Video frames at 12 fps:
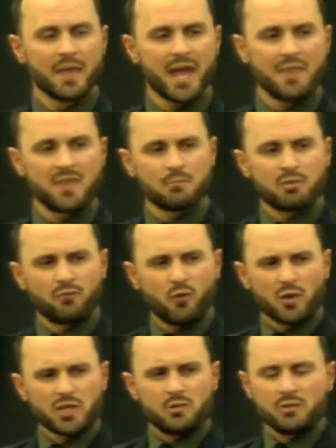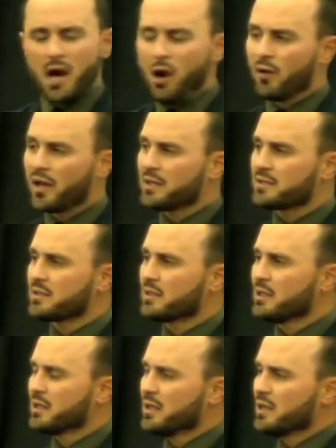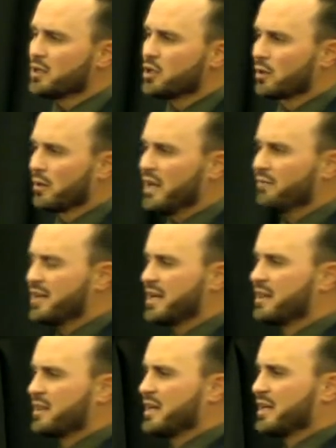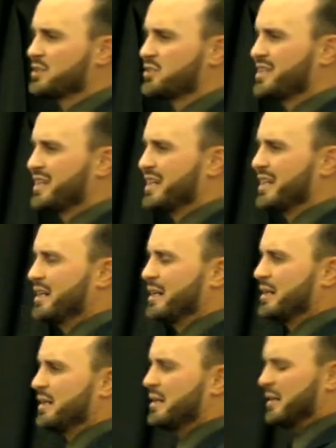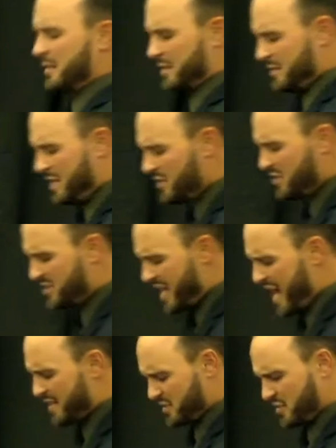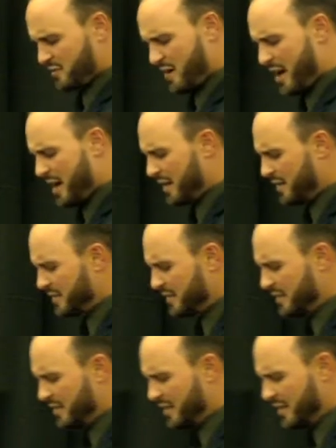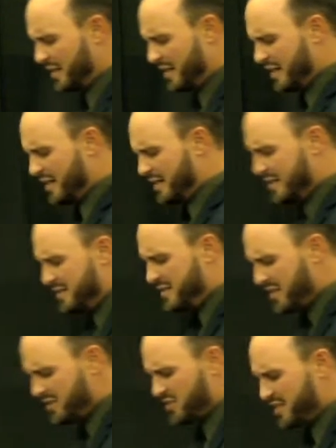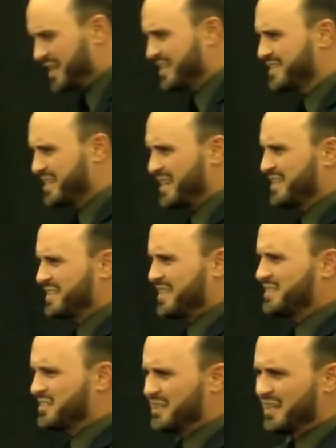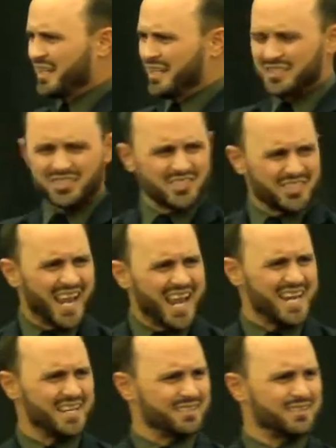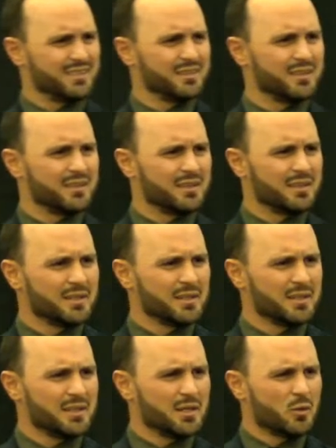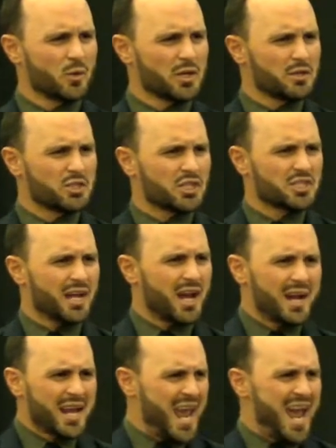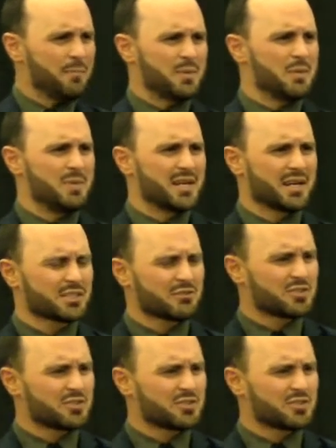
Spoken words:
And then before you know it, you're living in this dissatisfied, discontented state where you're just unhappy because of